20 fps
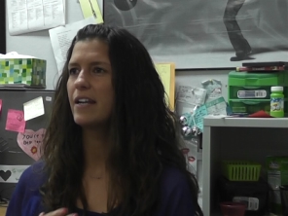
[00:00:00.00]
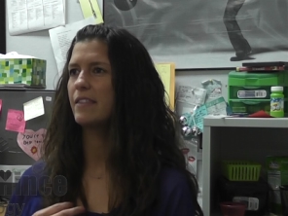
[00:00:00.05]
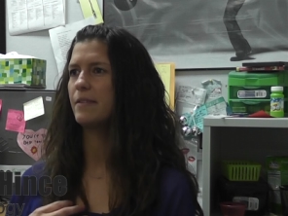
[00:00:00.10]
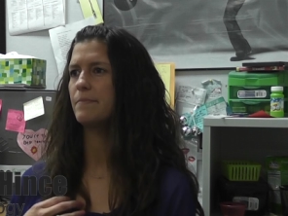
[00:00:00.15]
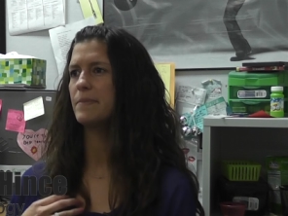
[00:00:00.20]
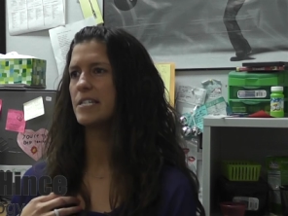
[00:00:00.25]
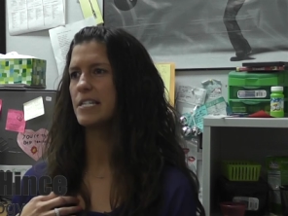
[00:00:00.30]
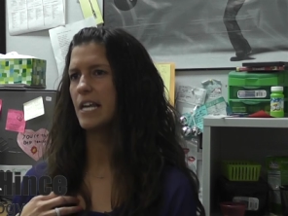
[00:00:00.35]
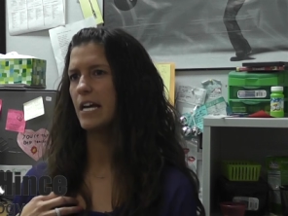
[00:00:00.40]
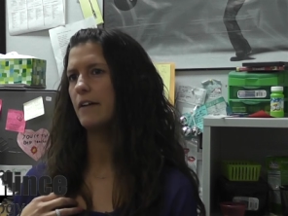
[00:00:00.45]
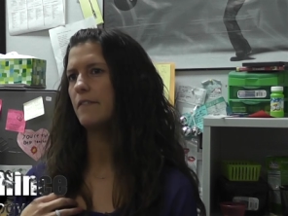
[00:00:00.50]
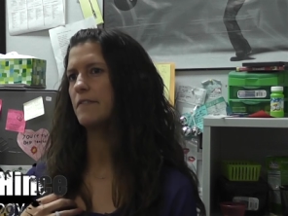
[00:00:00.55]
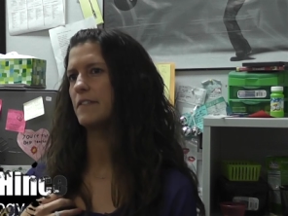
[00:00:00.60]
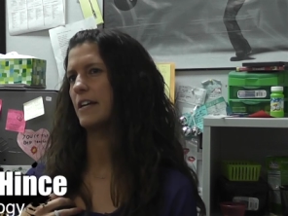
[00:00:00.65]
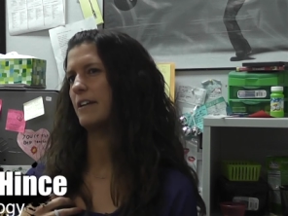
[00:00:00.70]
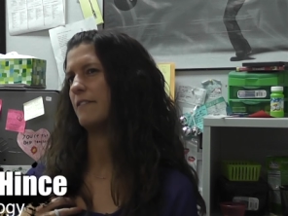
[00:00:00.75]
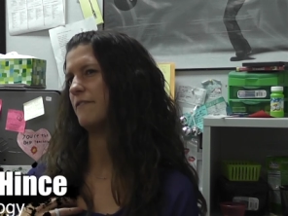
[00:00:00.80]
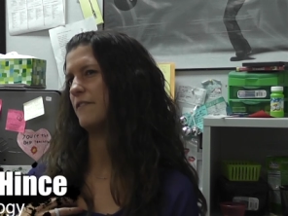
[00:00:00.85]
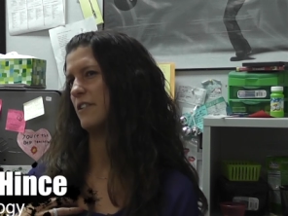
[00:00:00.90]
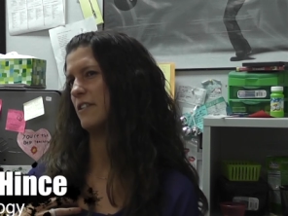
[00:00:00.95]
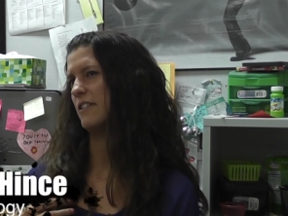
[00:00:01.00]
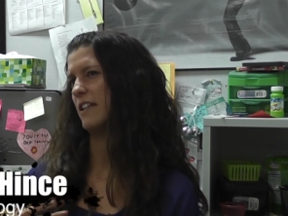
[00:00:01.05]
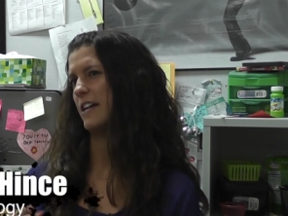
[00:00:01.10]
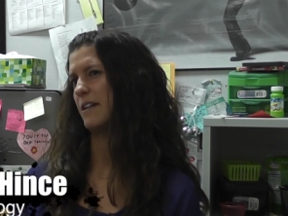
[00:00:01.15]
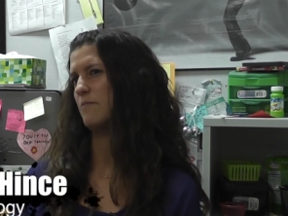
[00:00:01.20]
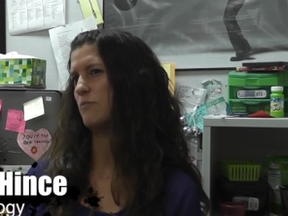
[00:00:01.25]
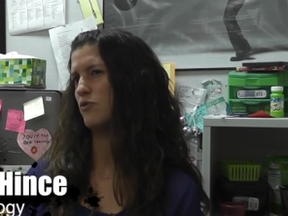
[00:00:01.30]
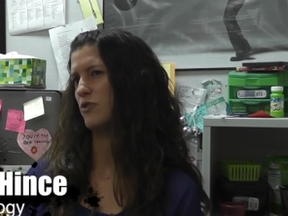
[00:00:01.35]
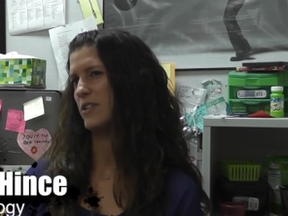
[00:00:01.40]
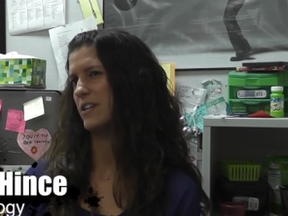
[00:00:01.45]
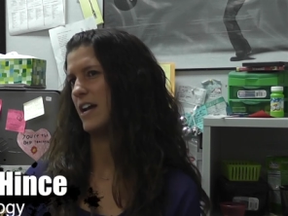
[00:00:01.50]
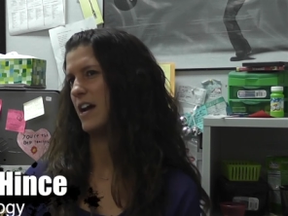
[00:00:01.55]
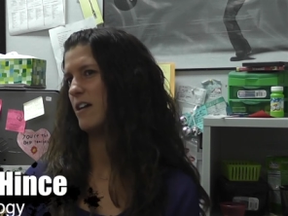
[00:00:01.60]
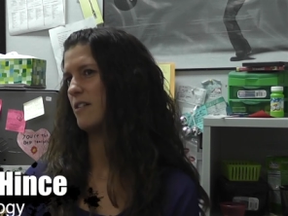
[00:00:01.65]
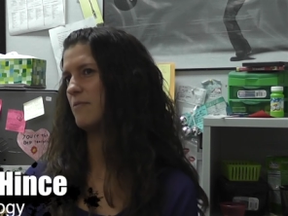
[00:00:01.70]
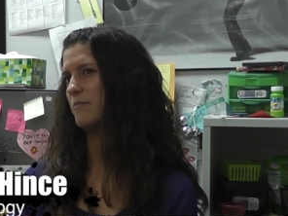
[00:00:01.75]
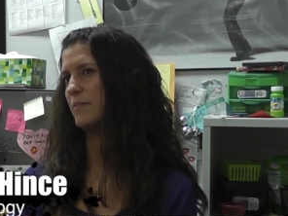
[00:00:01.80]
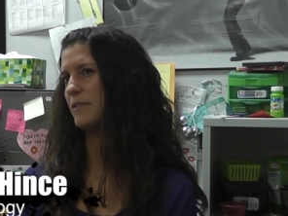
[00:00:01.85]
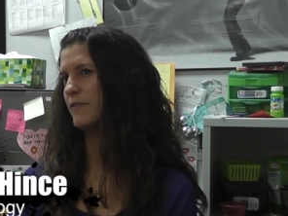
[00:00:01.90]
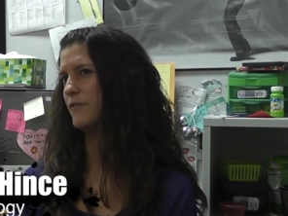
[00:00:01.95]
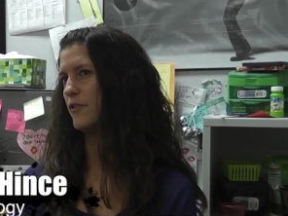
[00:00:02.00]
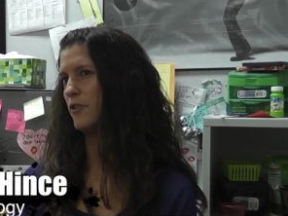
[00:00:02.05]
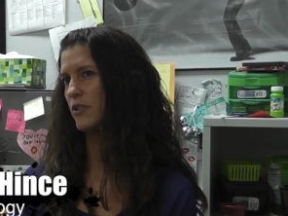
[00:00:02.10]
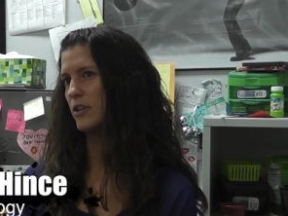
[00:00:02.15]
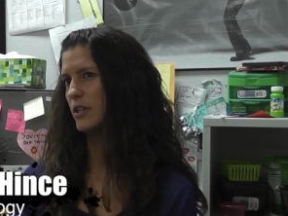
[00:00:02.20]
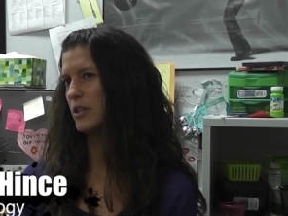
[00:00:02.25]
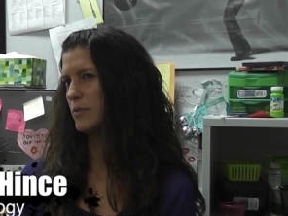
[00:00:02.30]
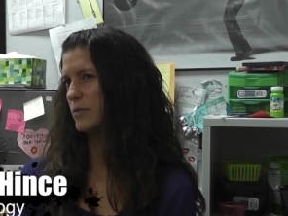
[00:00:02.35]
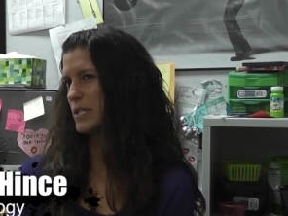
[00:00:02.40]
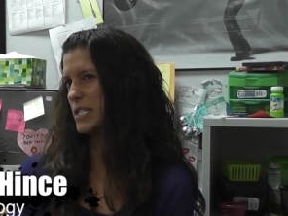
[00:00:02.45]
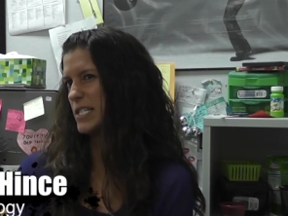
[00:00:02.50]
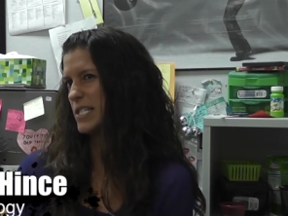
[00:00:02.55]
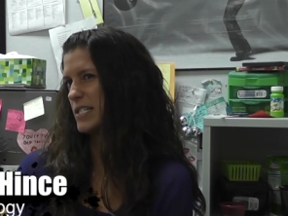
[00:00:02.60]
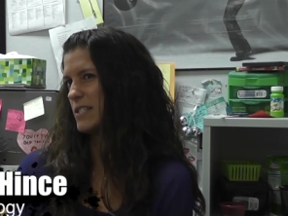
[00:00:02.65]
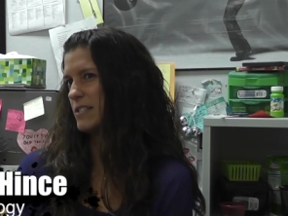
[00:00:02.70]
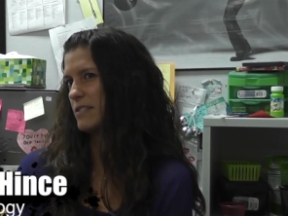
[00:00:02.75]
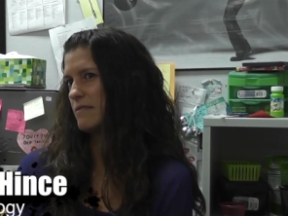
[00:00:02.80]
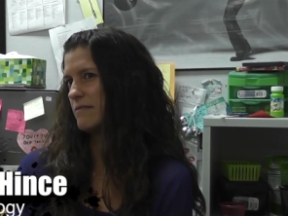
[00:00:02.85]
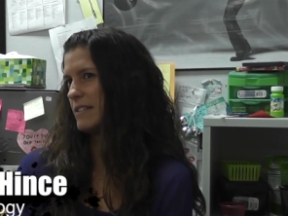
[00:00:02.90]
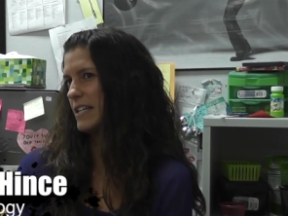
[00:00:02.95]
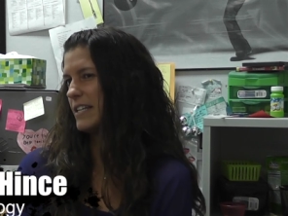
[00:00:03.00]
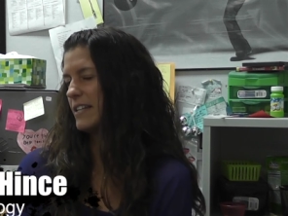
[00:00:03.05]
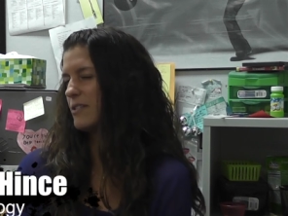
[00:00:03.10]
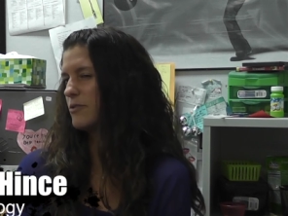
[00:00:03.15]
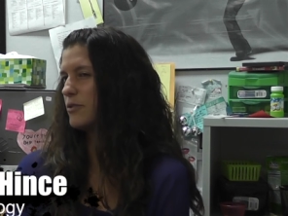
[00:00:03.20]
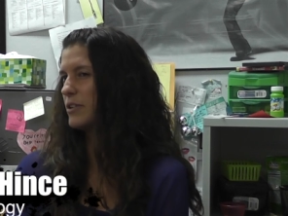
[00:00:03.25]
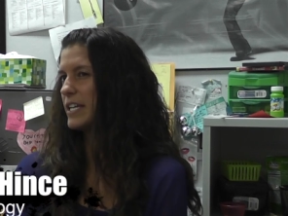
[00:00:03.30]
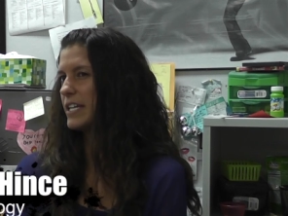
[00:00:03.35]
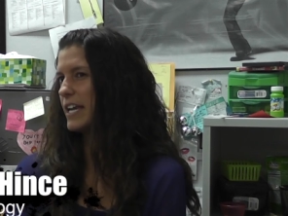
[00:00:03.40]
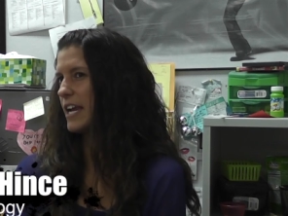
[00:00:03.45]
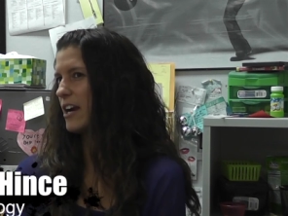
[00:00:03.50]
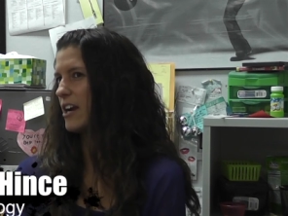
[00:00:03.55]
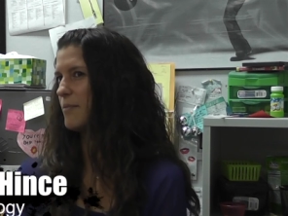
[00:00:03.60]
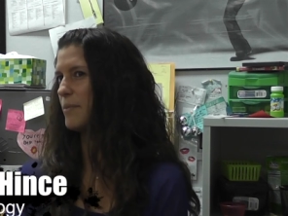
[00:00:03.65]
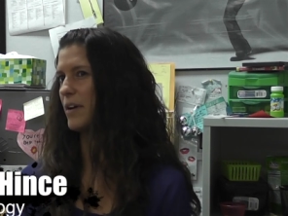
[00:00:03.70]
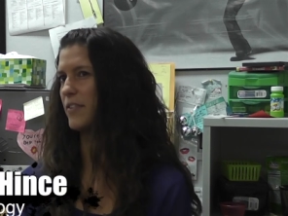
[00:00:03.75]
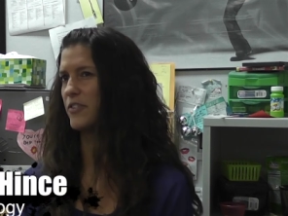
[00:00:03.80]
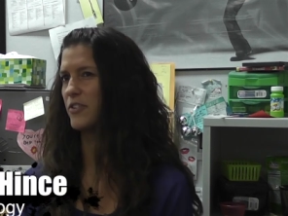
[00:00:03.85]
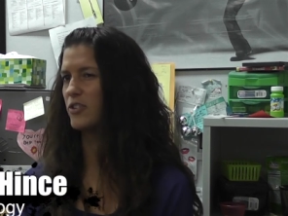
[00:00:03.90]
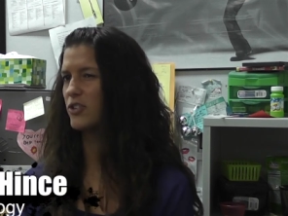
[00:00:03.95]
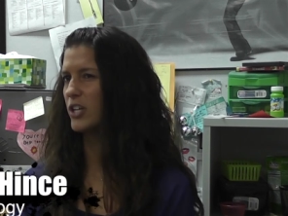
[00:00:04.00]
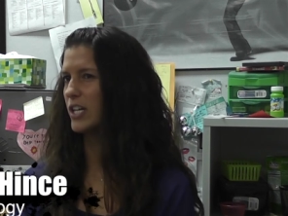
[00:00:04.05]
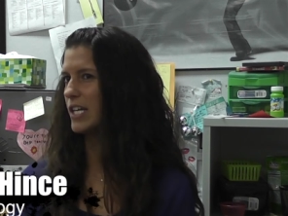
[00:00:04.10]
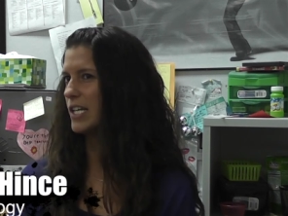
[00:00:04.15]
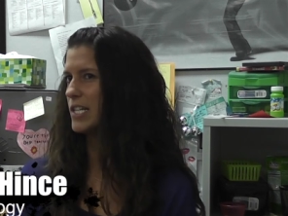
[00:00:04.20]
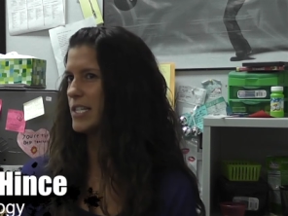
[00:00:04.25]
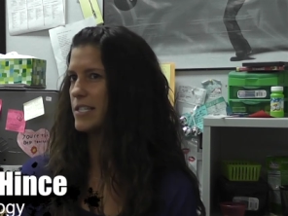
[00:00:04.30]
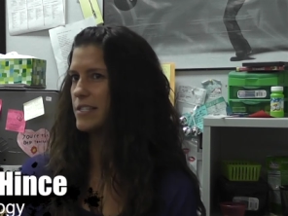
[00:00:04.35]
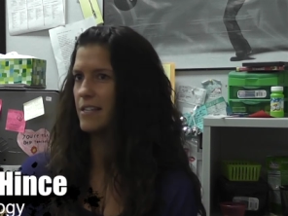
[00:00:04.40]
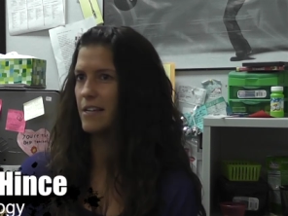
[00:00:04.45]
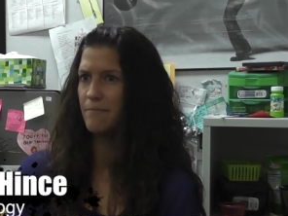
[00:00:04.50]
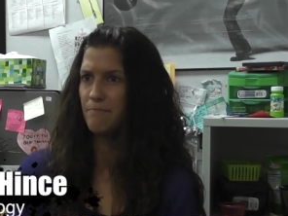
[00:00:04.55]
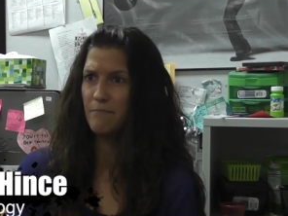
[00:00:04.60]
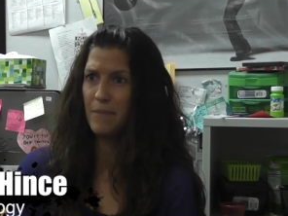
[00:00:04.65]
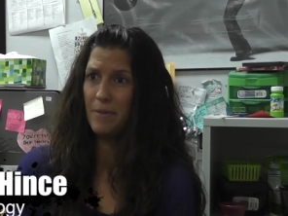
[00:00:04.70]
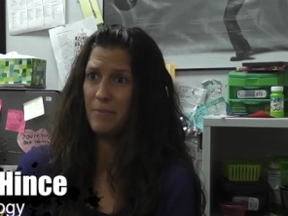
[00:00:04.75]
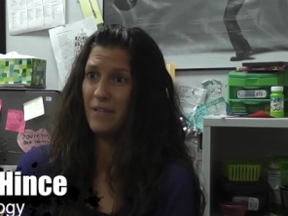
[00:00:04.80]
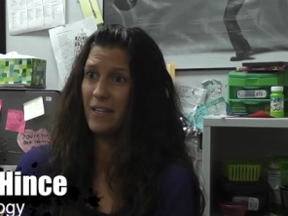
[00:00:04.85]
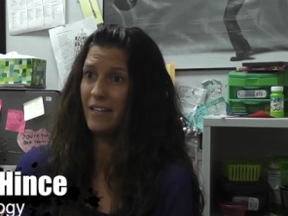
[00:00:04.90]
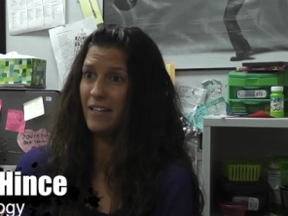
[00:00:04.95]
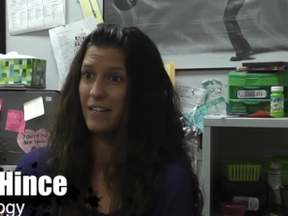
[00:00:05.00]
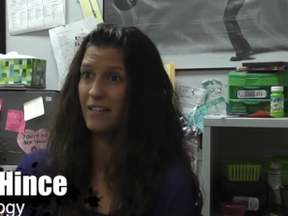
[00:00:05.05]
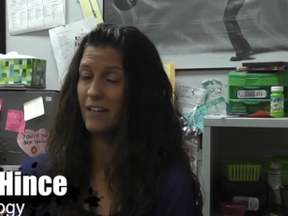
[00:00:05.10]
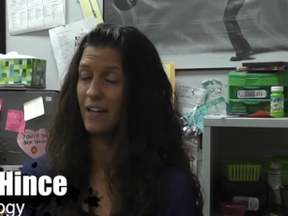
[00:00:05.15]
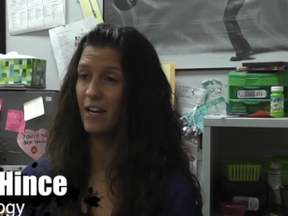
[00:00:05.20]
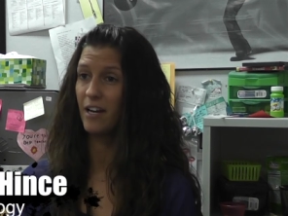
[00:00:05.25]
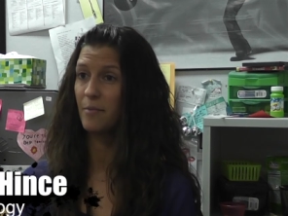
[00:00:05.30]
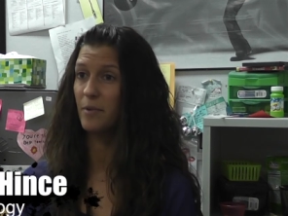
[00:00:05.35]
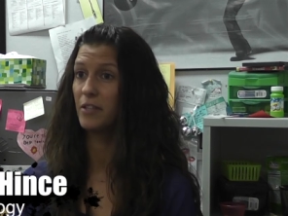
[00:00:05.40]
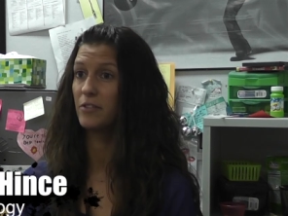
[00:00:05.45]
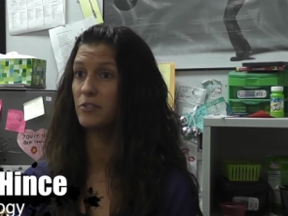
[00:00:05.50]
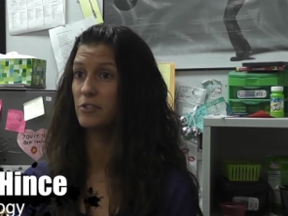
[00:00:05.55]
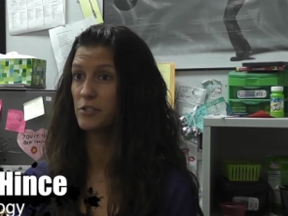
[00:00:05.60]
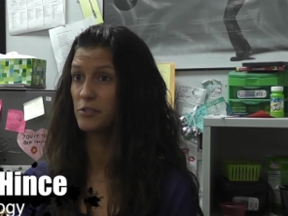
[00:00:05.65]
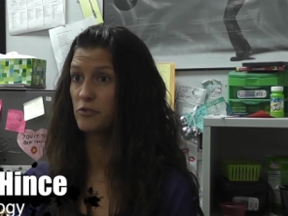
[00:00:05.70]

in themselves, I feel like, more now. Before it was they didn't really care about their grades. Maybe they didn't care about their